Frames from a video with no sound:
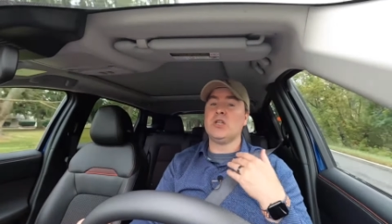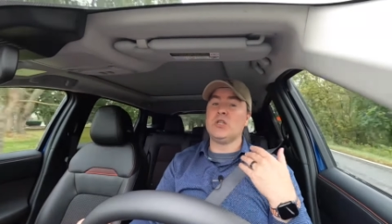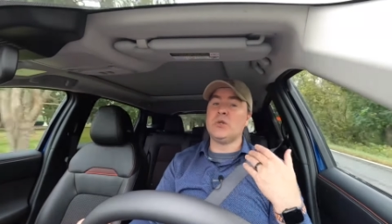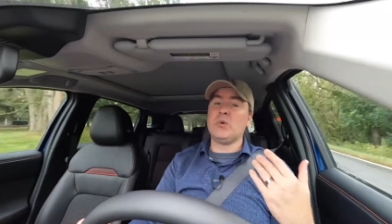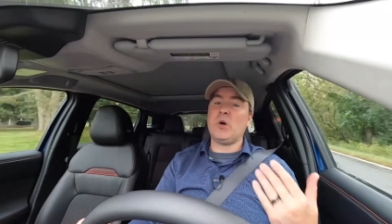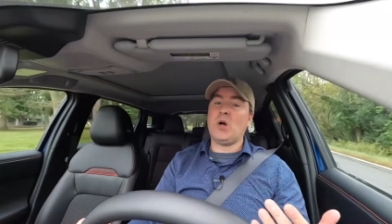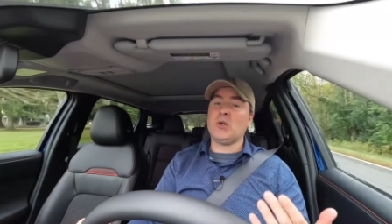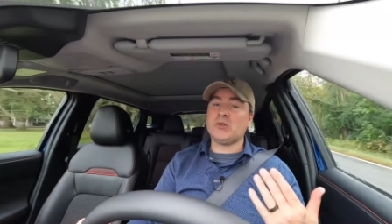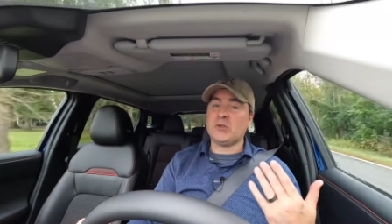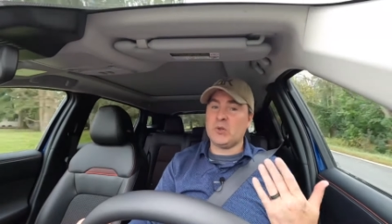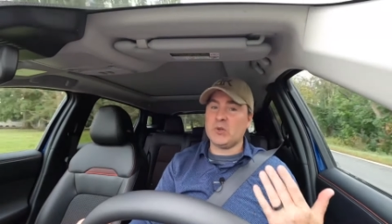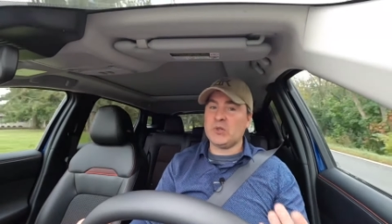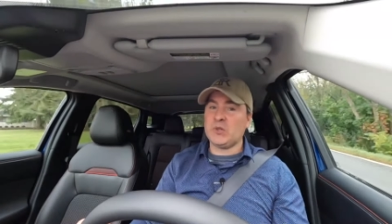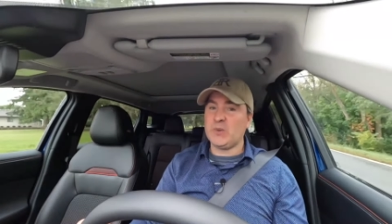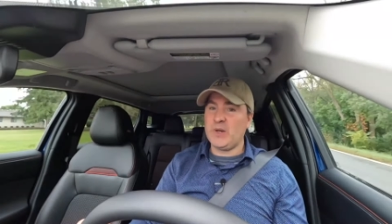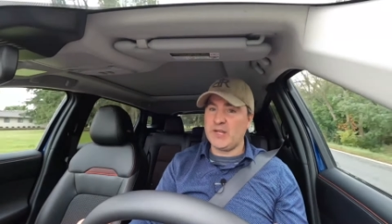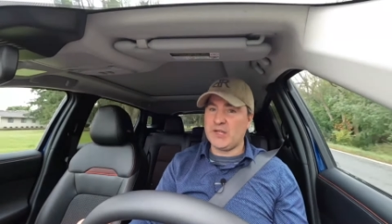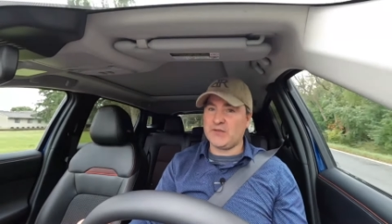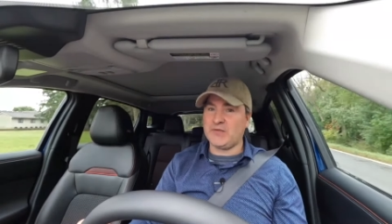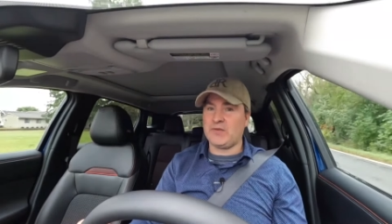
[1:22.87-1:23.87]
you also
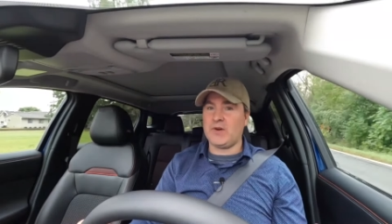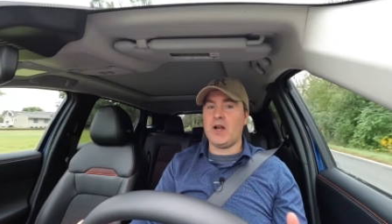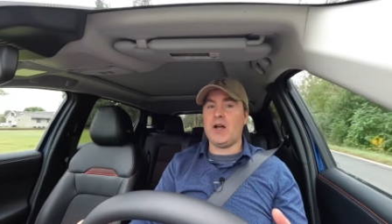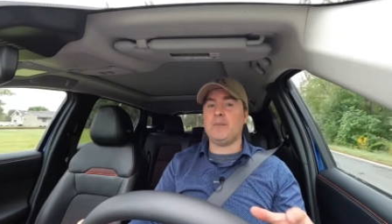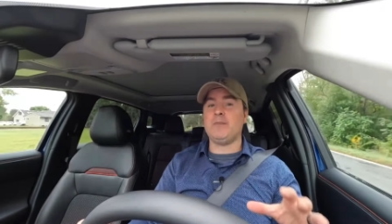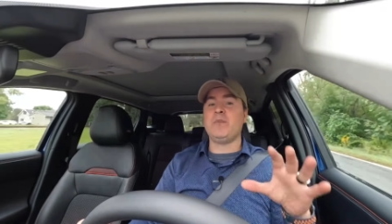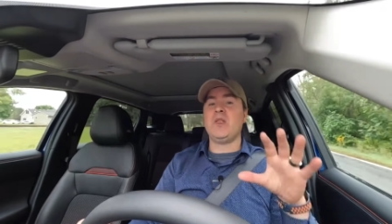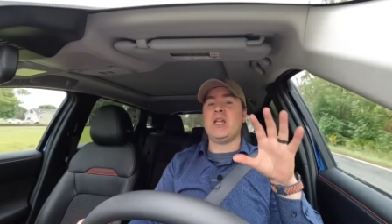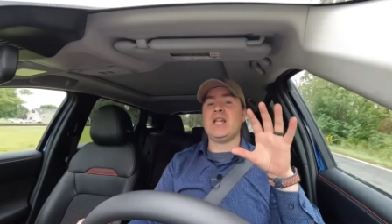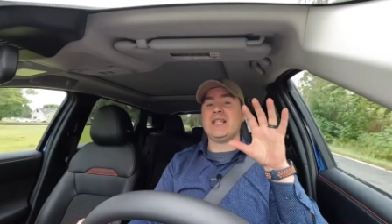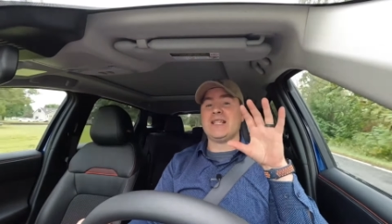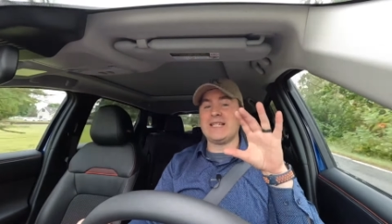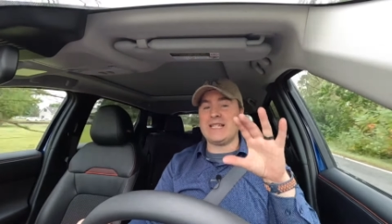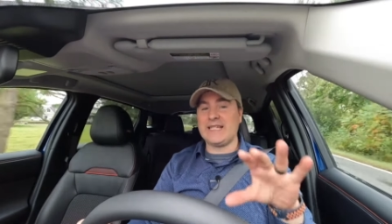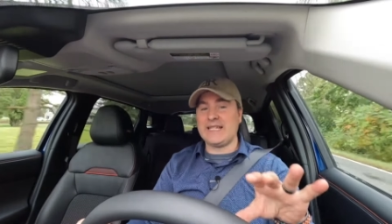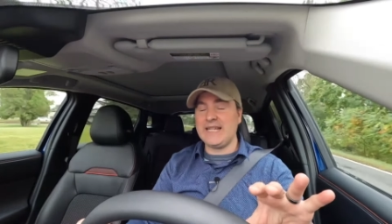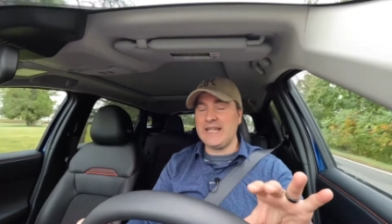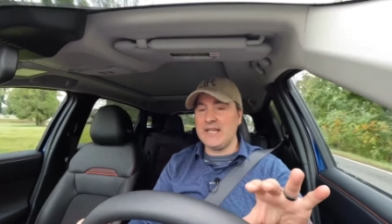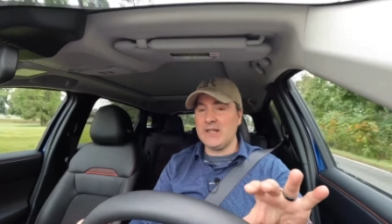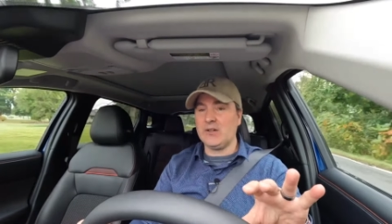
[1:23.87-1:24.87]
switch from
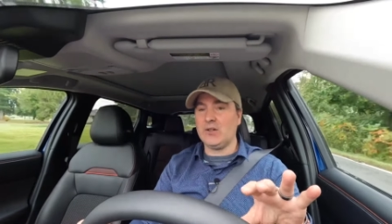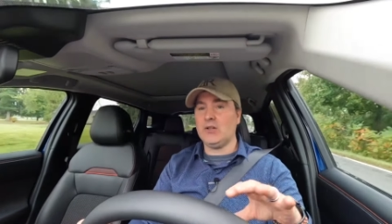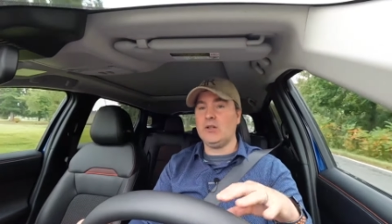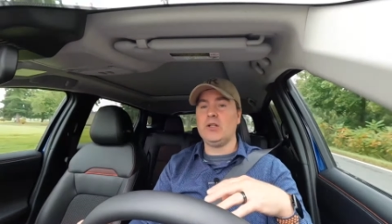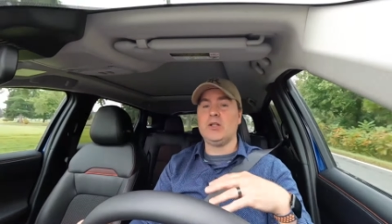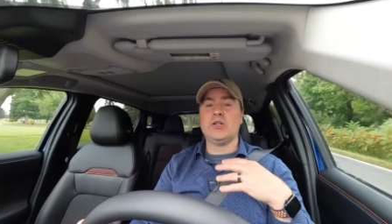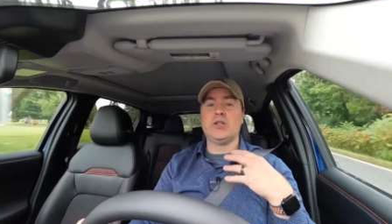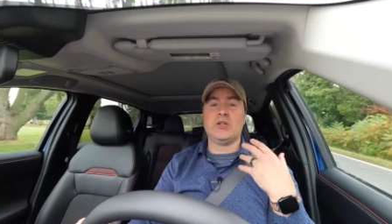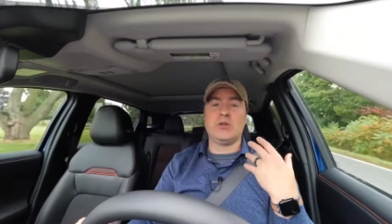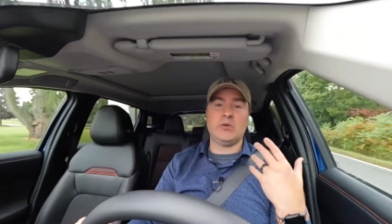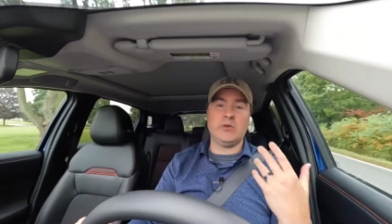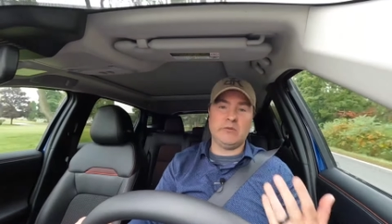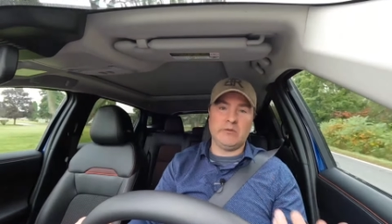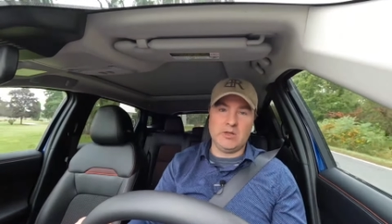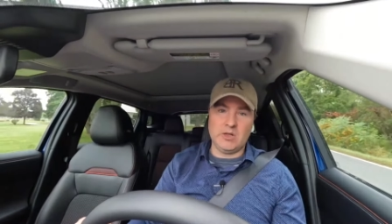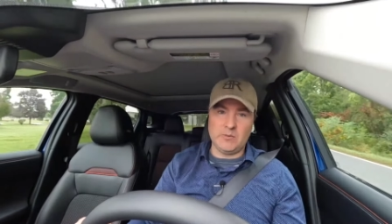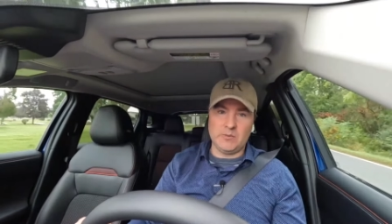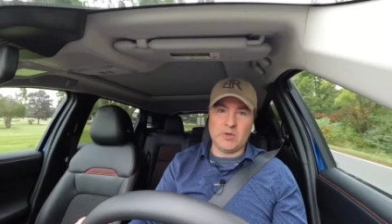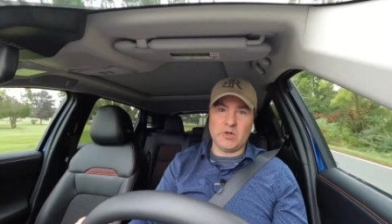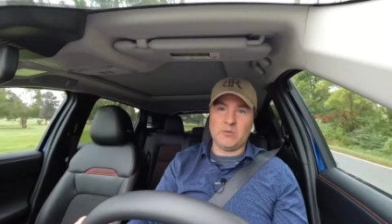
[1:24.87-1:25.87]
steel to
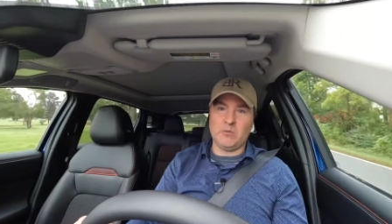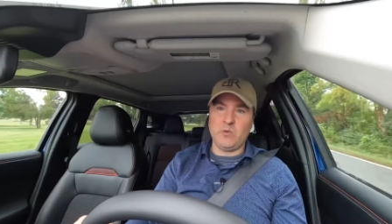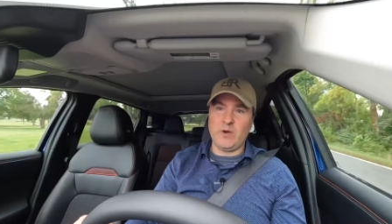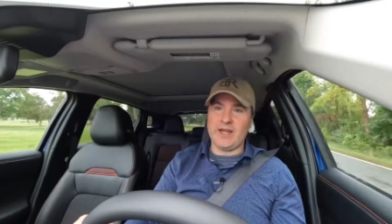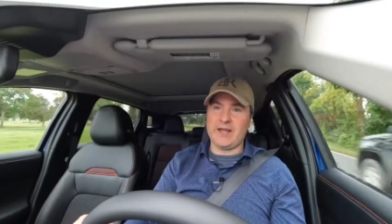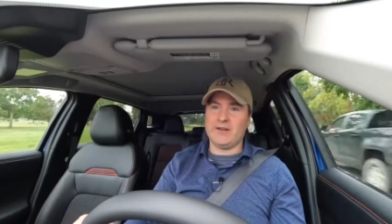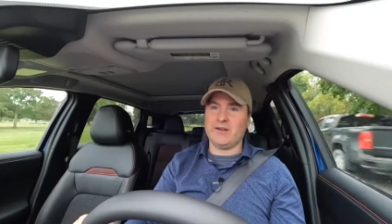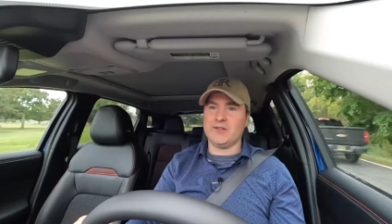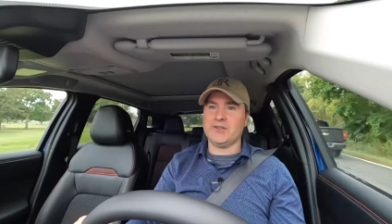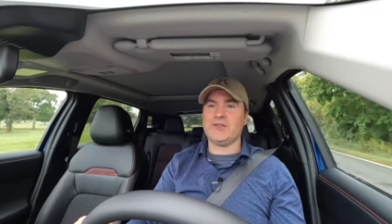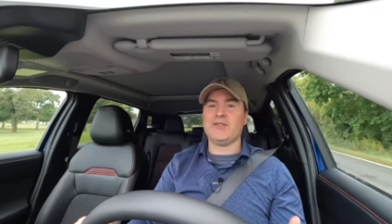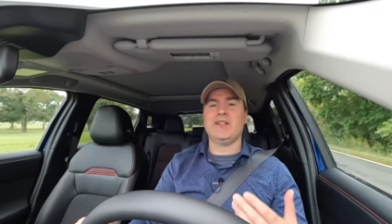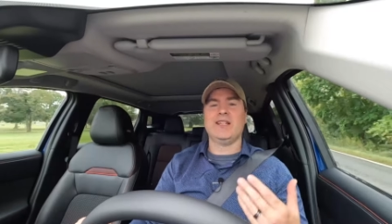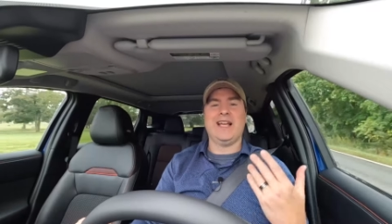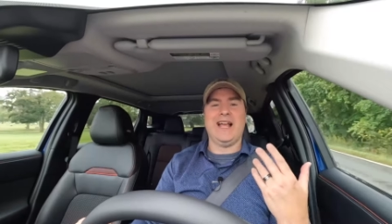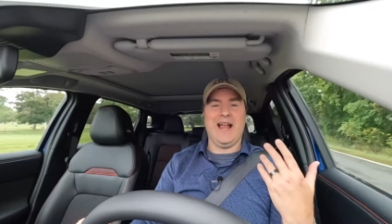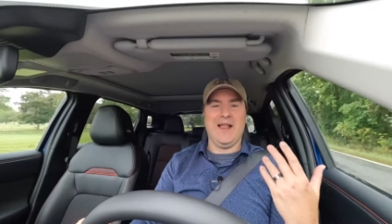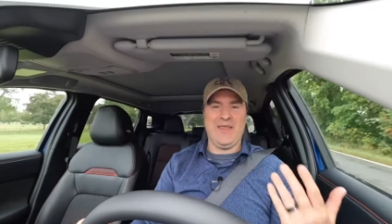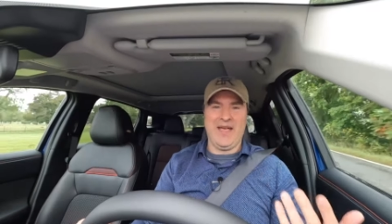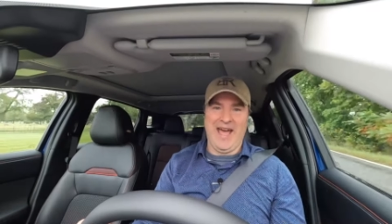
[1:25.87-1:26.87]
aluminum wheels,
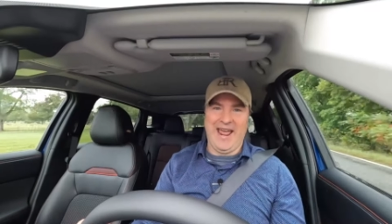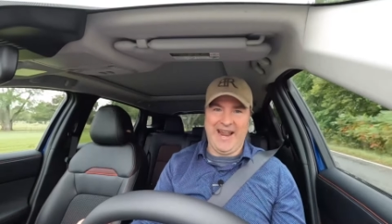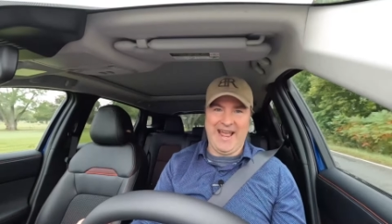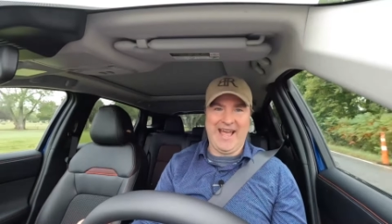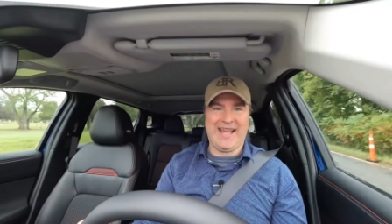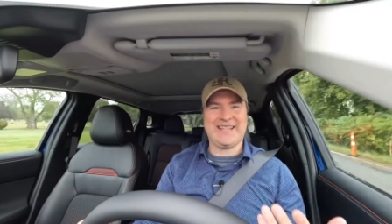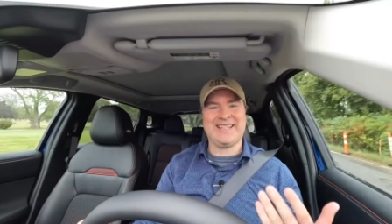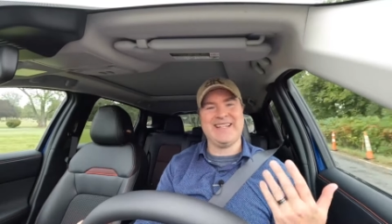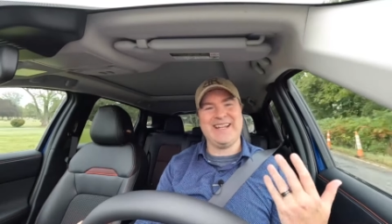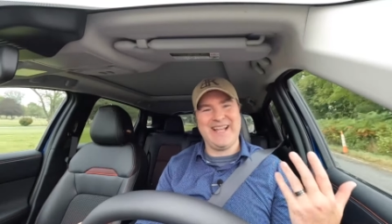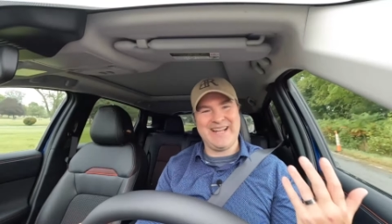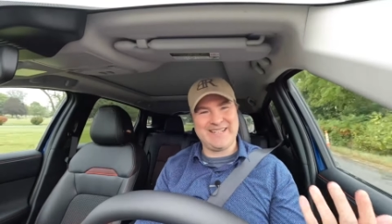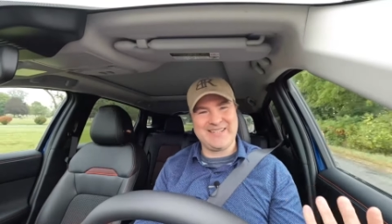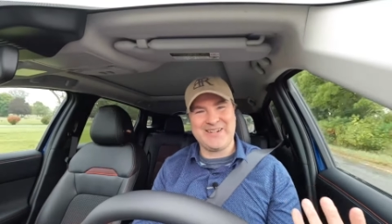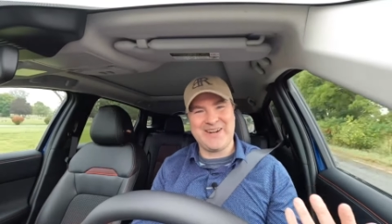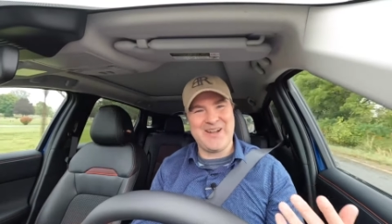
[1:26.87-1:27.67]
and that adds an extra